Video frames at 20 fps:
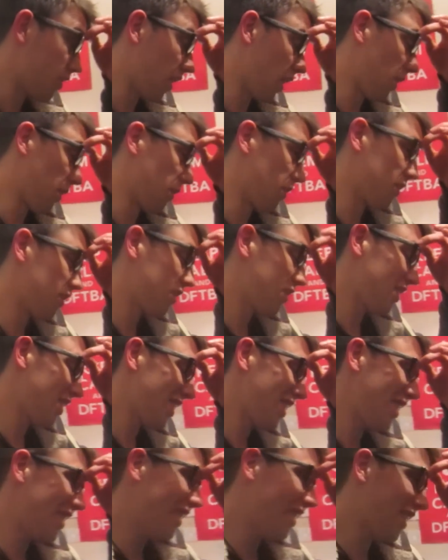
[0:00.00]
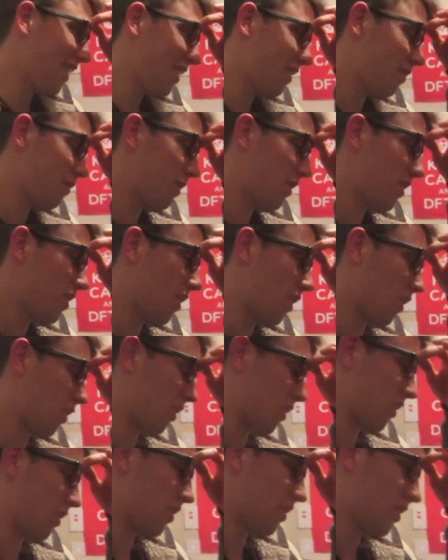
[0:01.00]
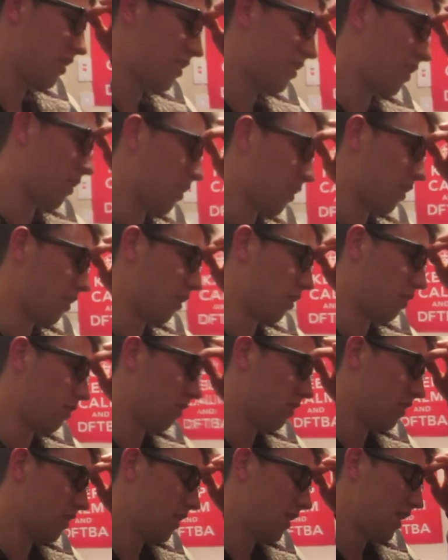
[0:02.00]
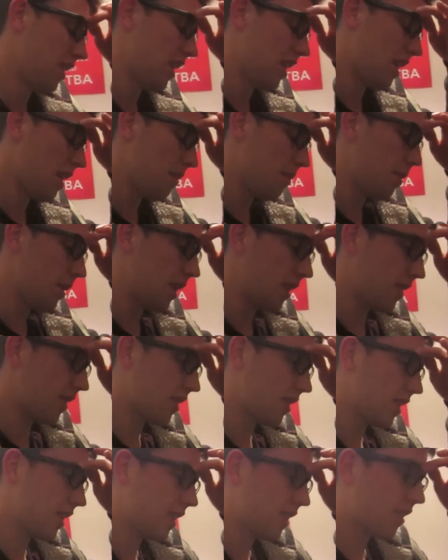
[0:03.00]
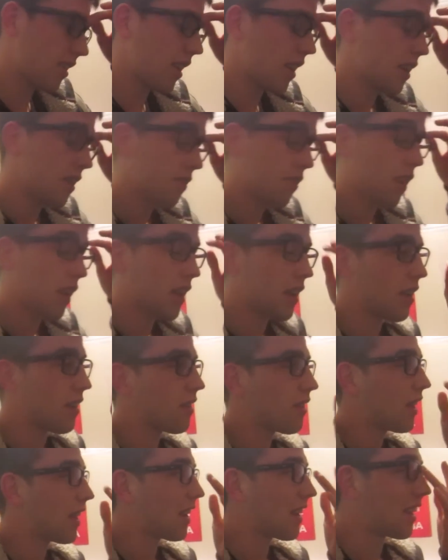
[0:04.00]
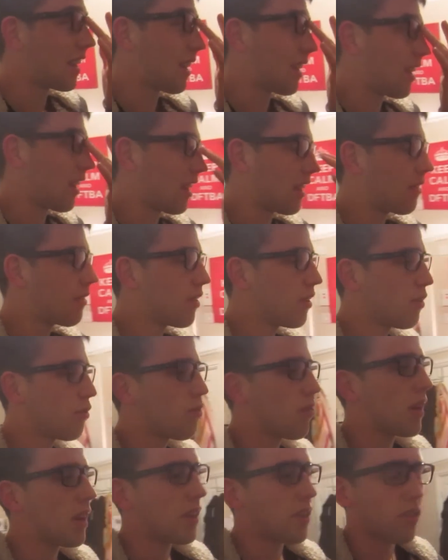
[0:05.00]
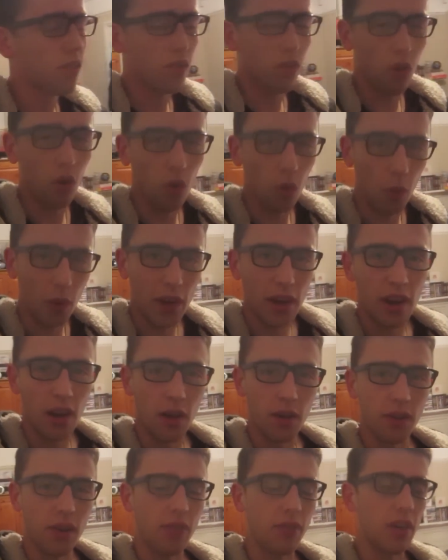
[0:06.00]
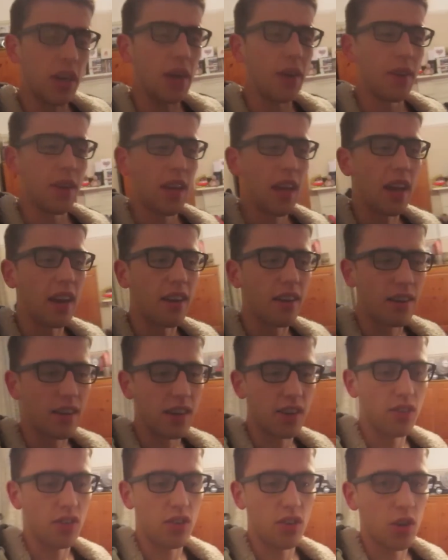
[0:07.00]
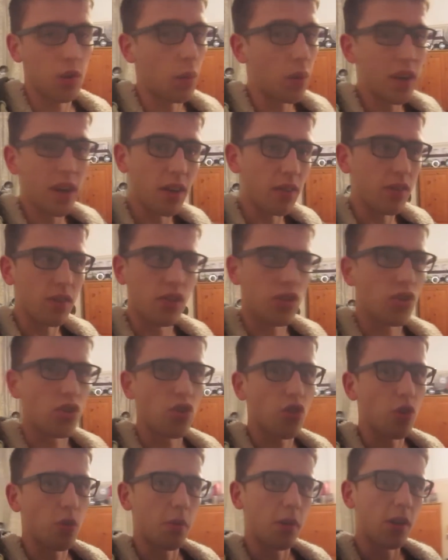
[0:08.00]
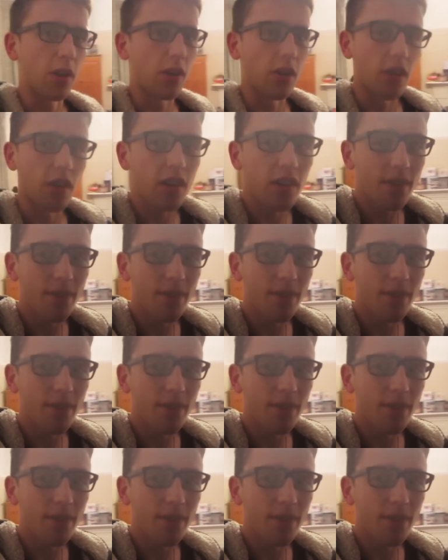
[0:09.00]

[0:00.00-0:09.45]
though. It's not good. It's not good at all. But it's kind of like a thing, isn't it? Like, if you reinstall Windows every now and again, your Windows is just super good.